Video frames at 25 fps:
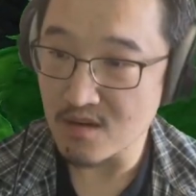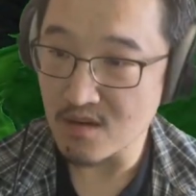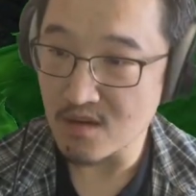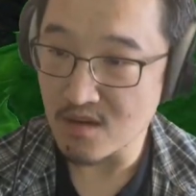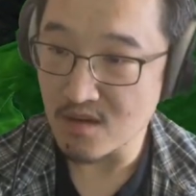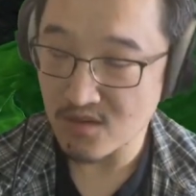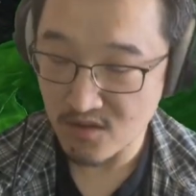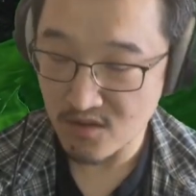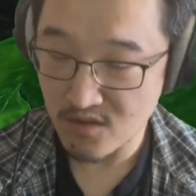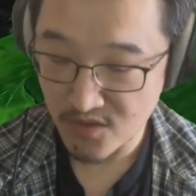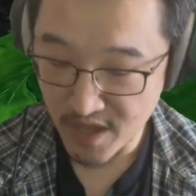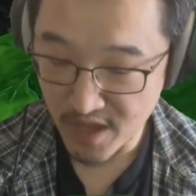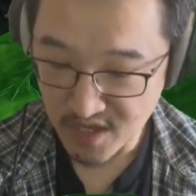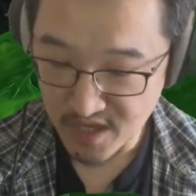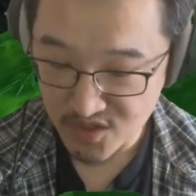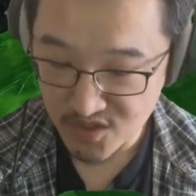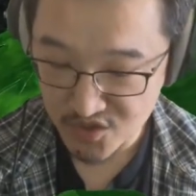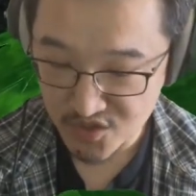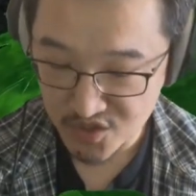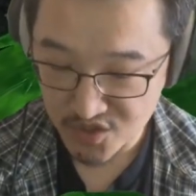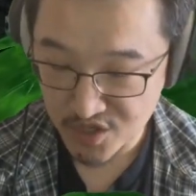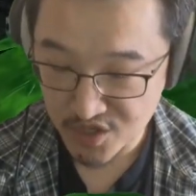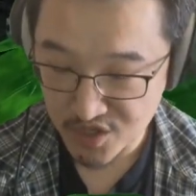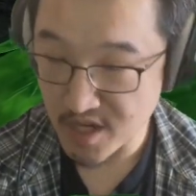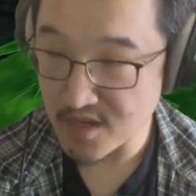The
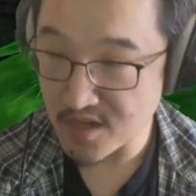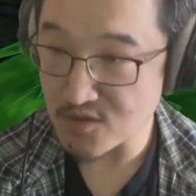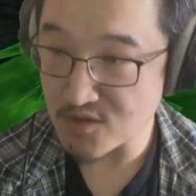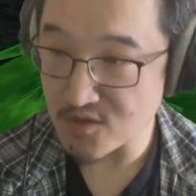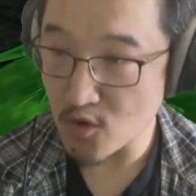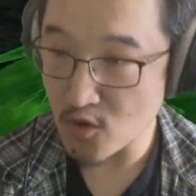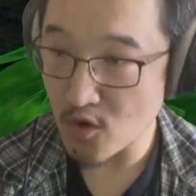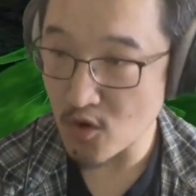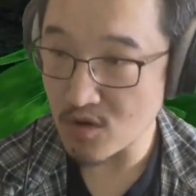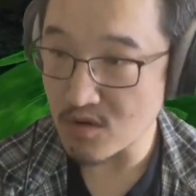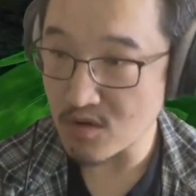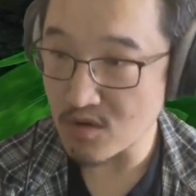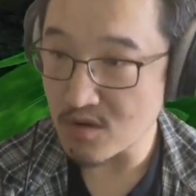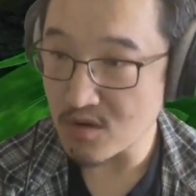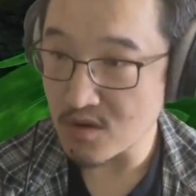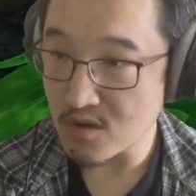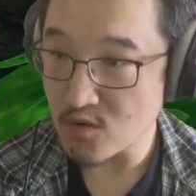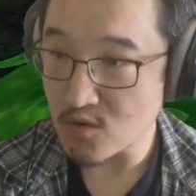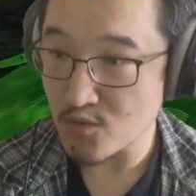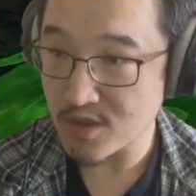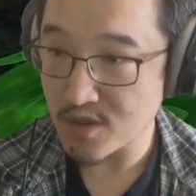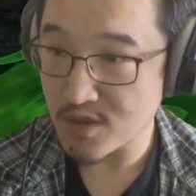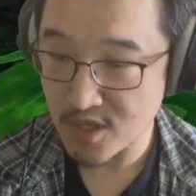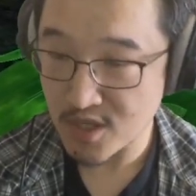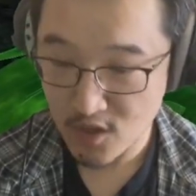next chest
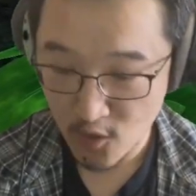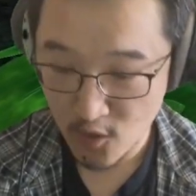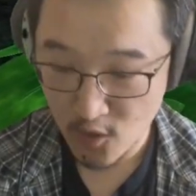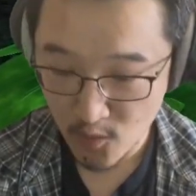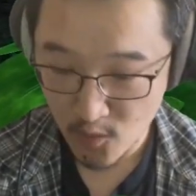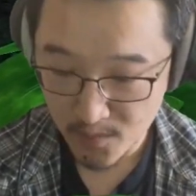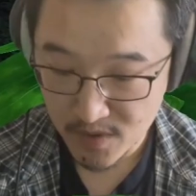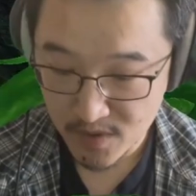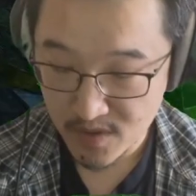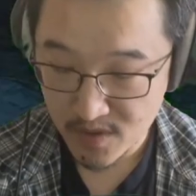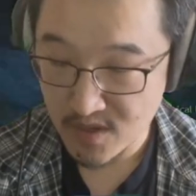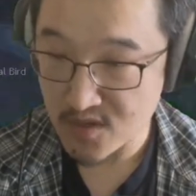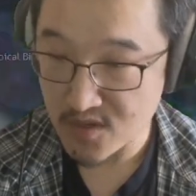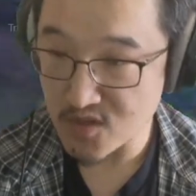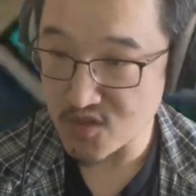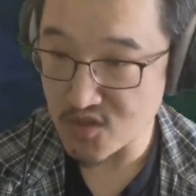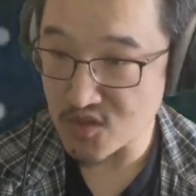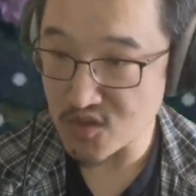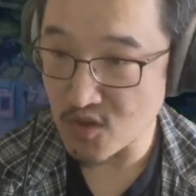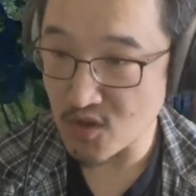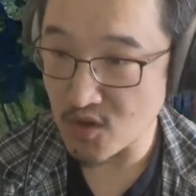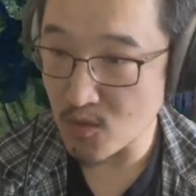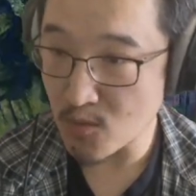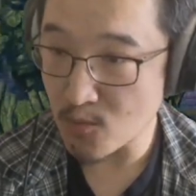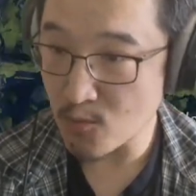we need to open is
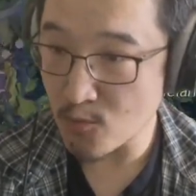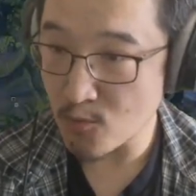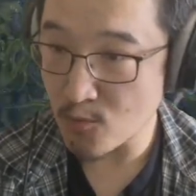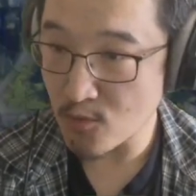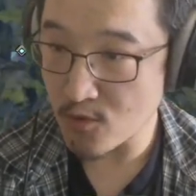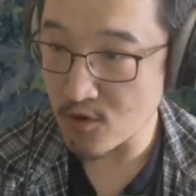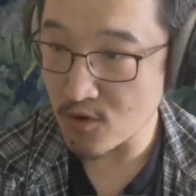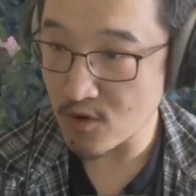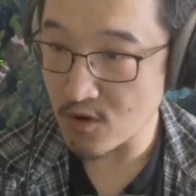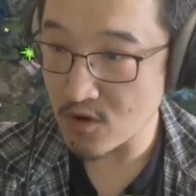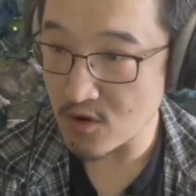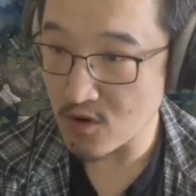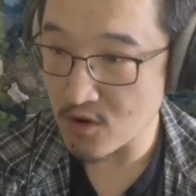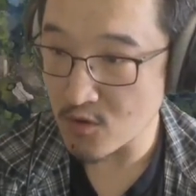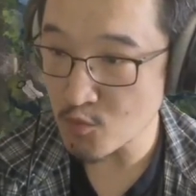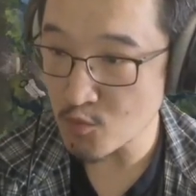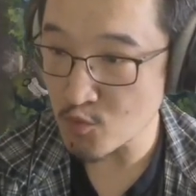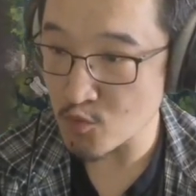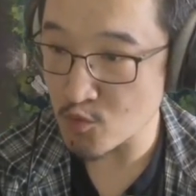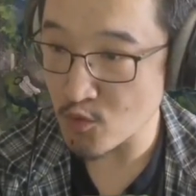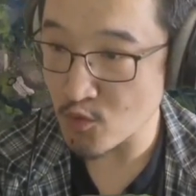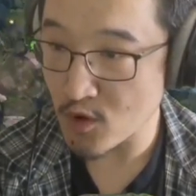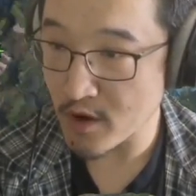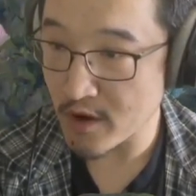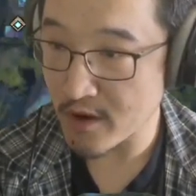somewhere
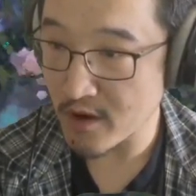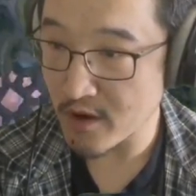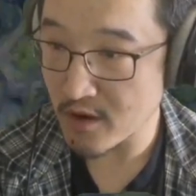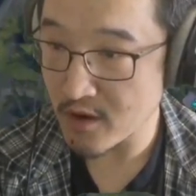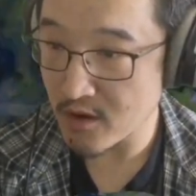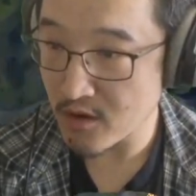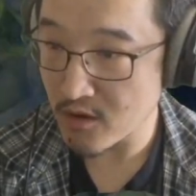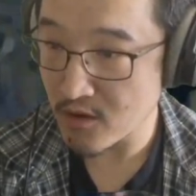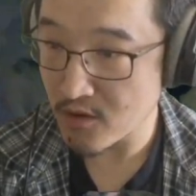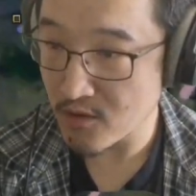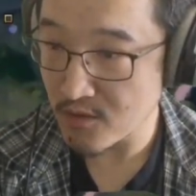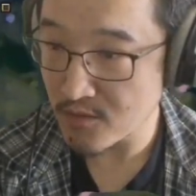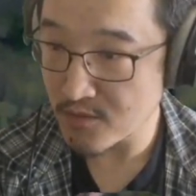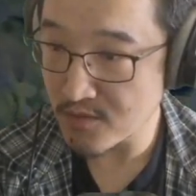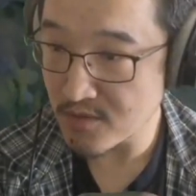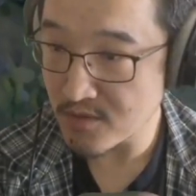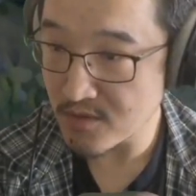around